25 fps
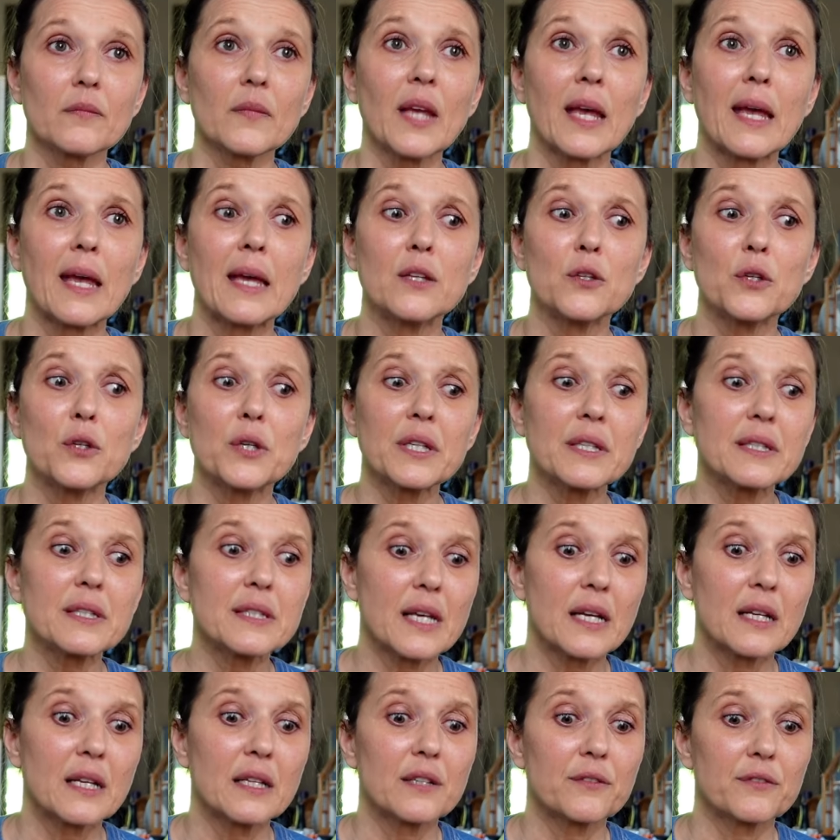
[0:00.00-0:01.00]
And you can
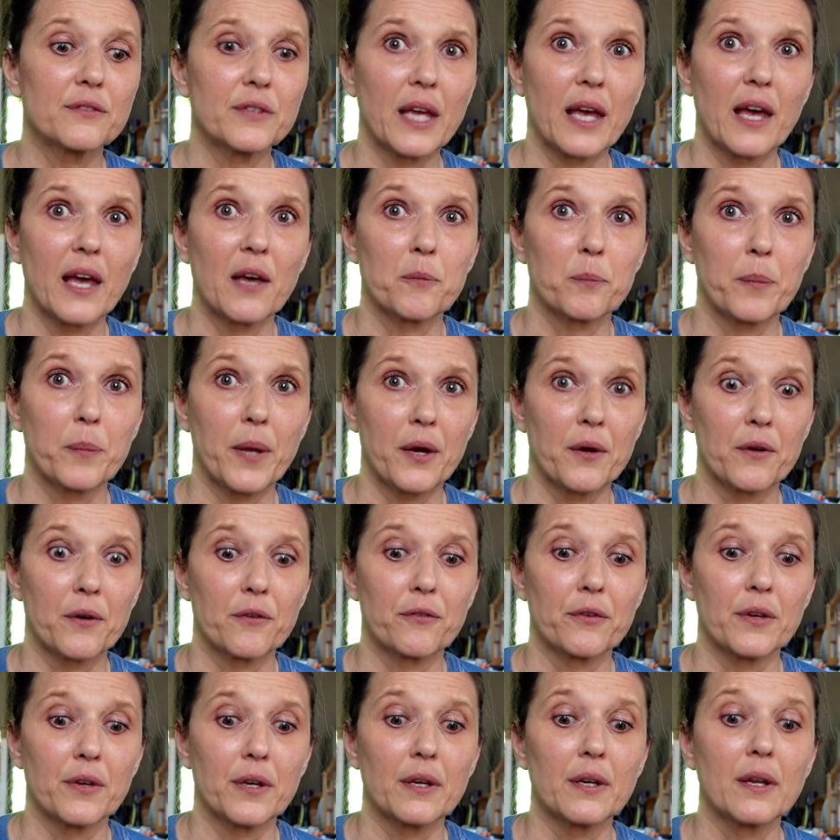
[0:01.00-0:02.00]
tell if they have
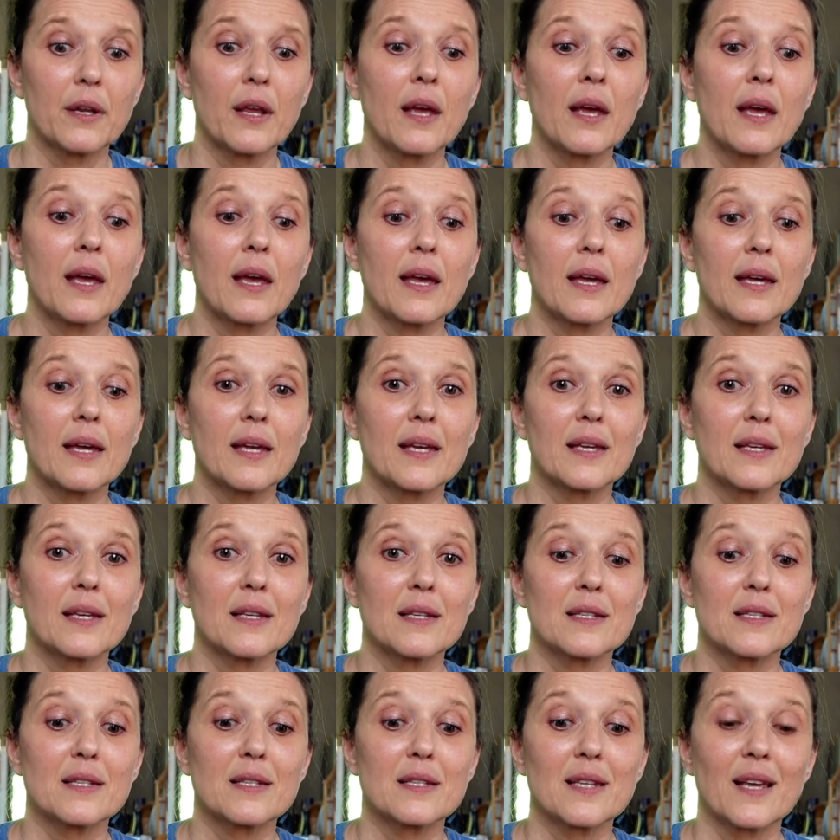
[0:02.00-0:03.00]
paraffin
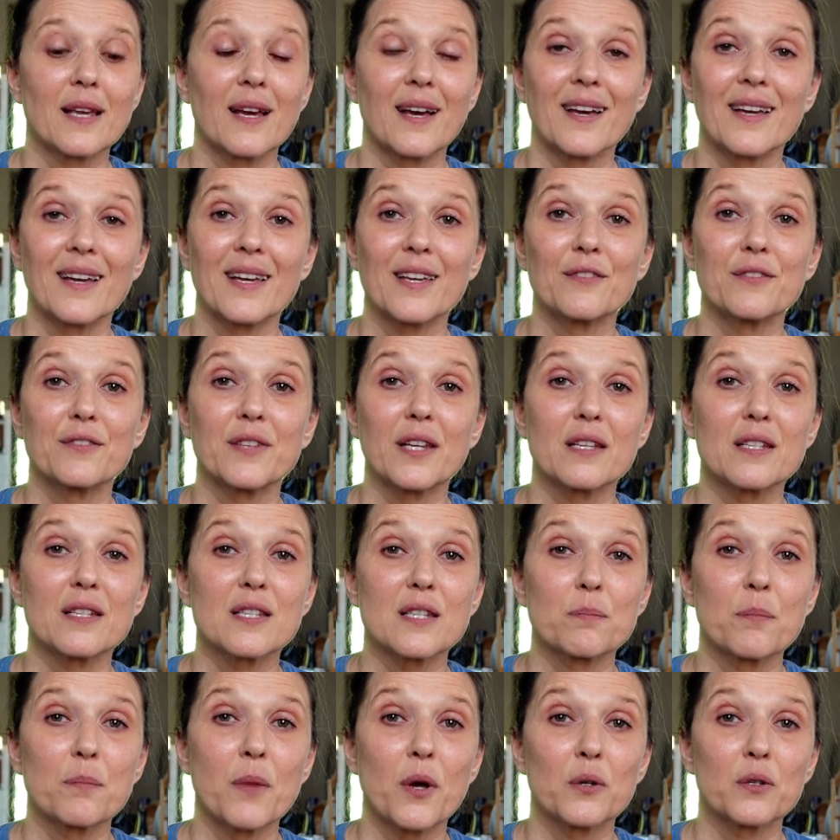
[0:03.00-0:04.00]
is if they
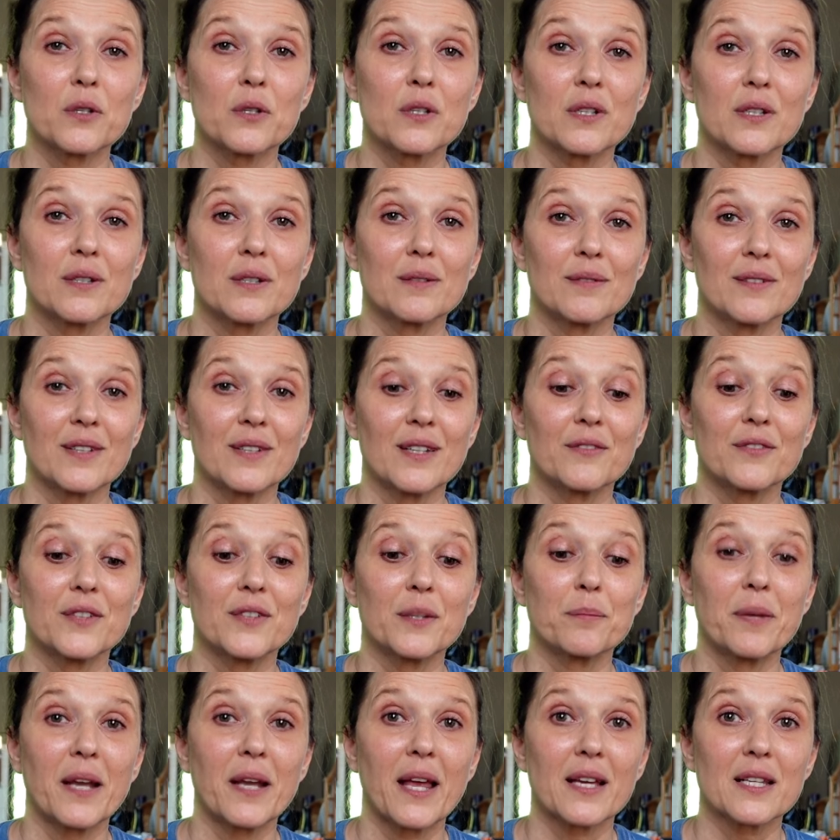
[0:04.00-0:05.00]
smoke, if
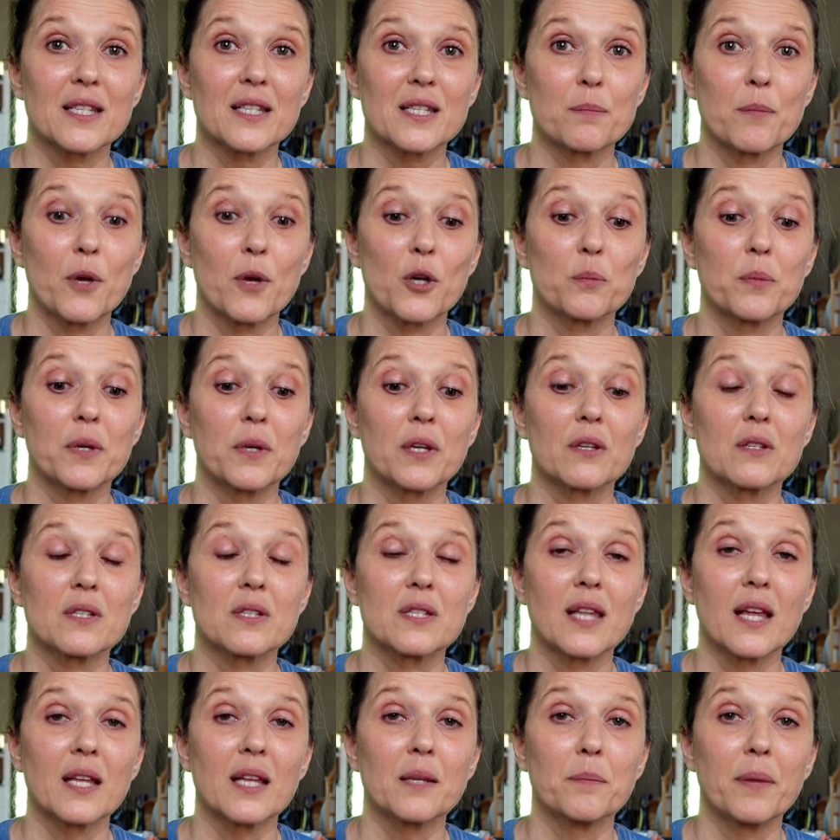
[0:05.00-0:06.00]
the black smoke,
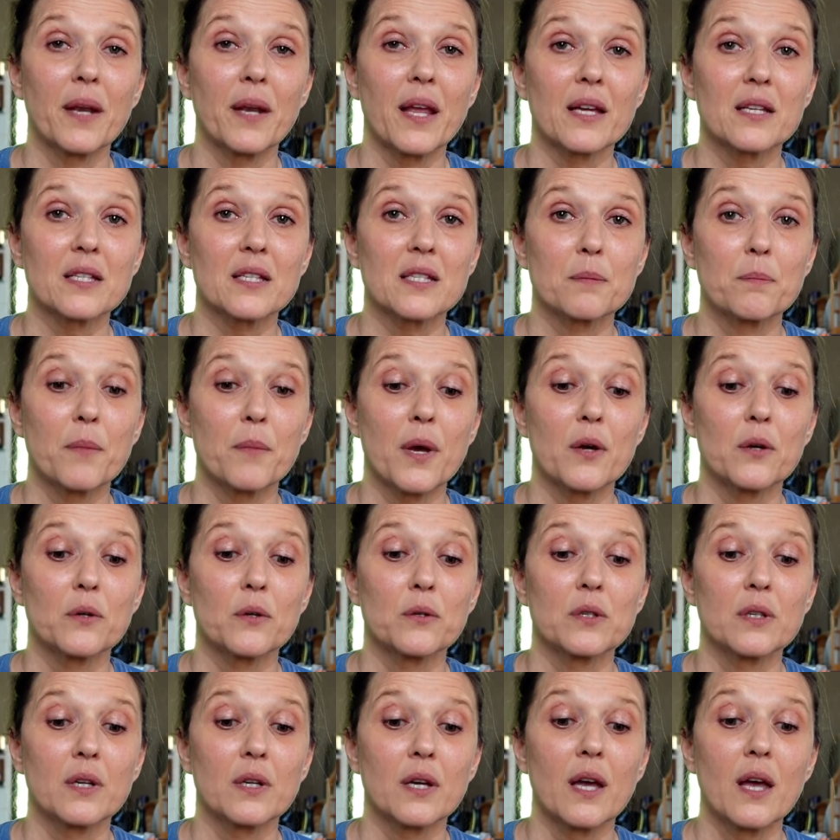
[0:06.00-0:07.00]
because that black
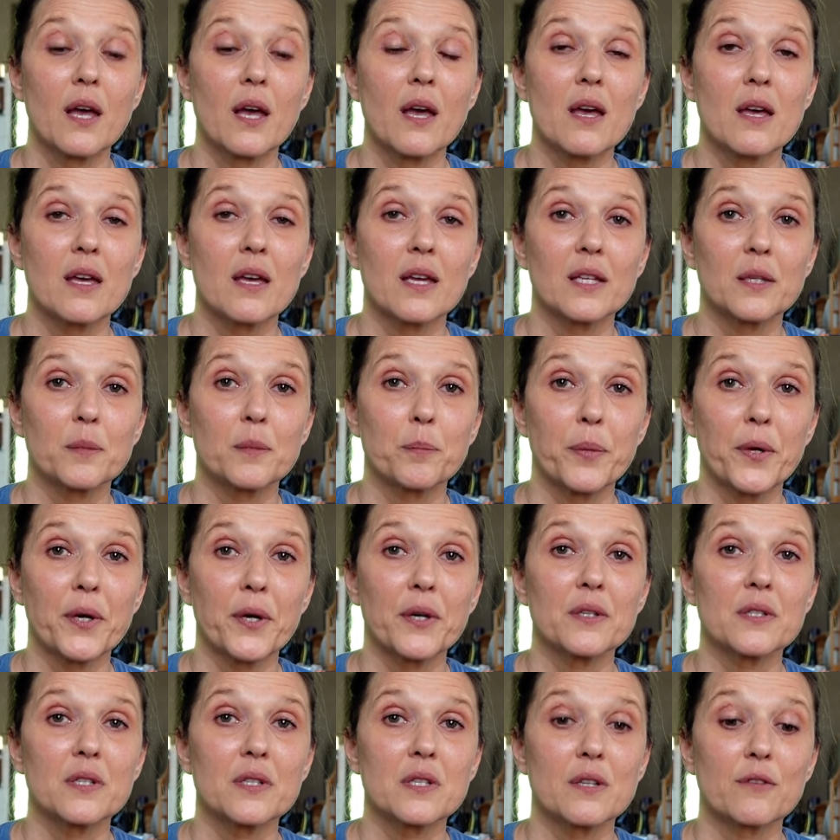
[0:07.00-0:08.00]
smoke, it
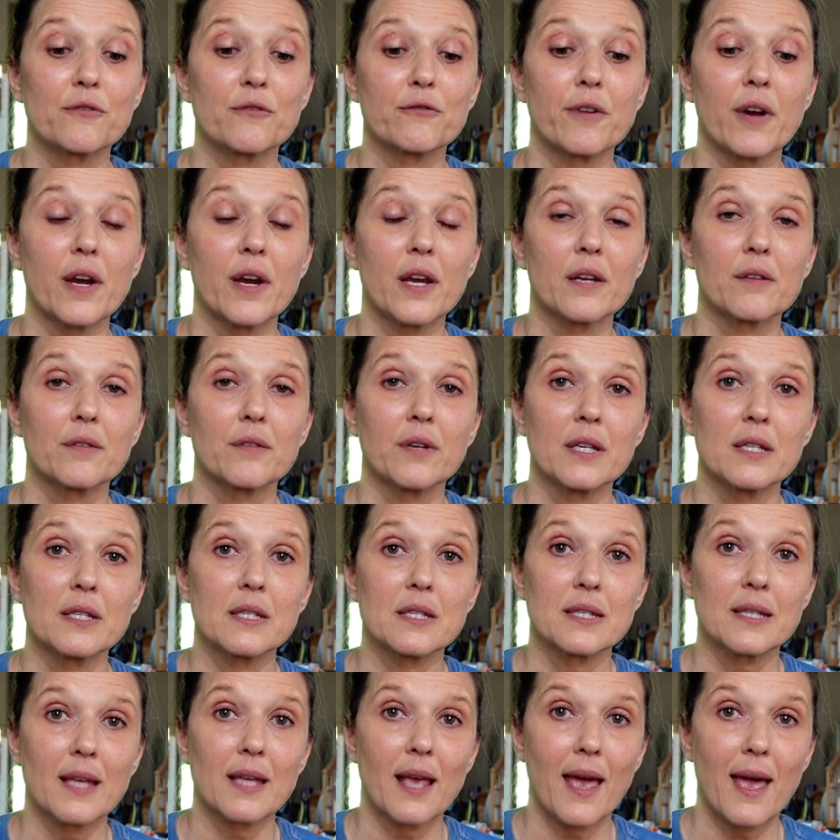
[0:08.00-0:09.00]
burns the
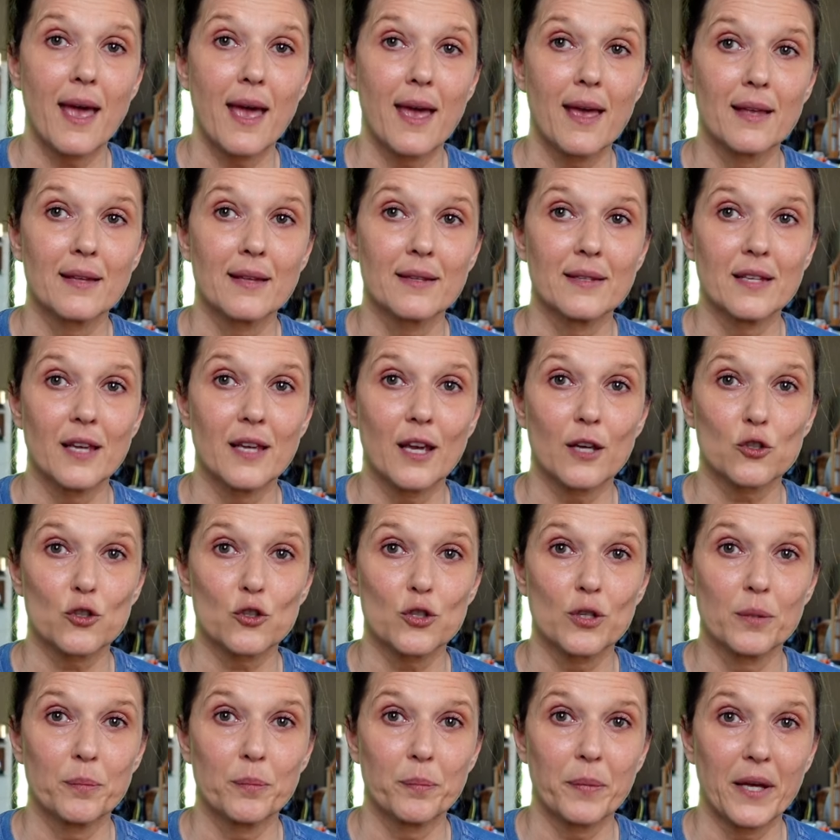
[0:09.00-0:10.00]
fragrance and the
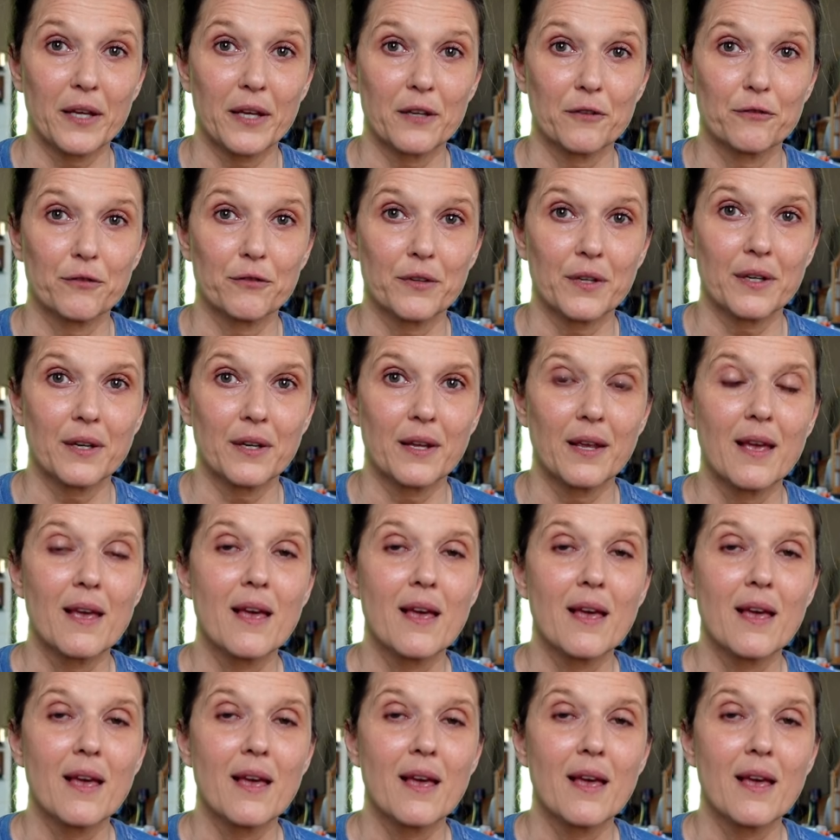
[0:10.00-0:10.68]
actual paraffin.